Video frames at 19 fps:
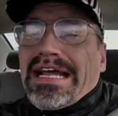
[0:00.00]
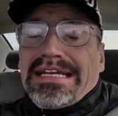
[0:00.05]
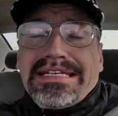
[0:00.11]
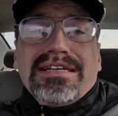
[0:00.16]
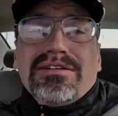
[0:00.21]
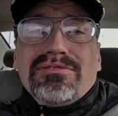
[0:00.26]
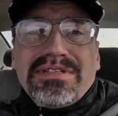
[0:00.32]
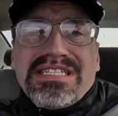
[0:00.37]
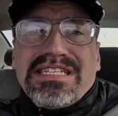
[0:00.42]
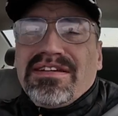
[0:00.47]
I
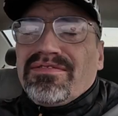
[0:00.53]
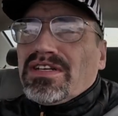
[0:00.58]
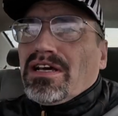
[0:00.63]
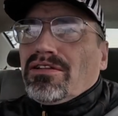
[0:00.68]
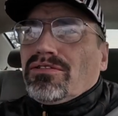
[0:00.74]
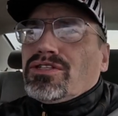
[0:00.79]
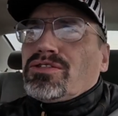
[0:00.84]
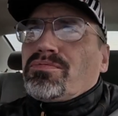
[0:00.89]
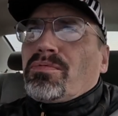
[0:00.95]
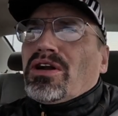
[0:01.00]
did receive
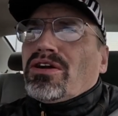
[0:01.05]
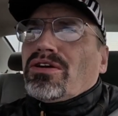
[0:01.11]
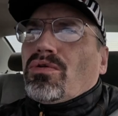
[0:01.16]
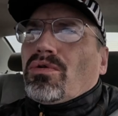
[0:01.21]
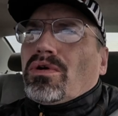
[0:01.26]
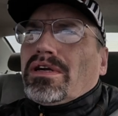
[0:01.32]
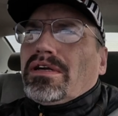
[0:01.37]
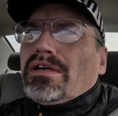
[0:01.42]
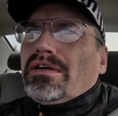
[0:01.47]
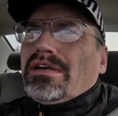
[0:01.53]
another Spark
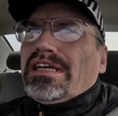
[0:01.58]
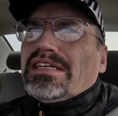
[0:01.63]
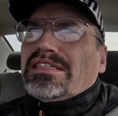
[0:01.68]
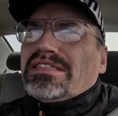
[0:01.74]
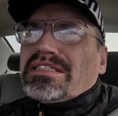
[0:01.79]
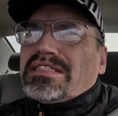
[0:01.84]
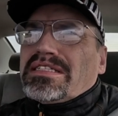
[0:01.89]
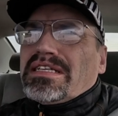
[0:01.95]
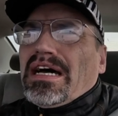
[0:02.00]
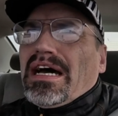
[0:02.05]
order.
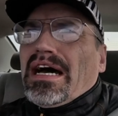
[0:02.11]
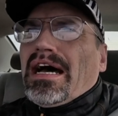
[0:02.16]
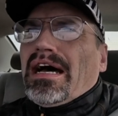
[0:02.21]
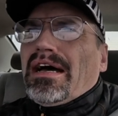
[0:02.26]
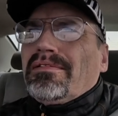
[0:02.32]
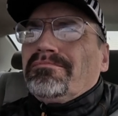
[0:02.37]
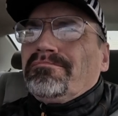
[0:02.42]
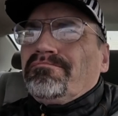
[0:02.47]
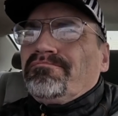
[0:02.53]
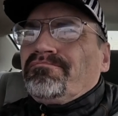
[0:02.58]
It's
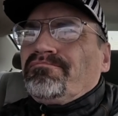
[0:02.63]
uh,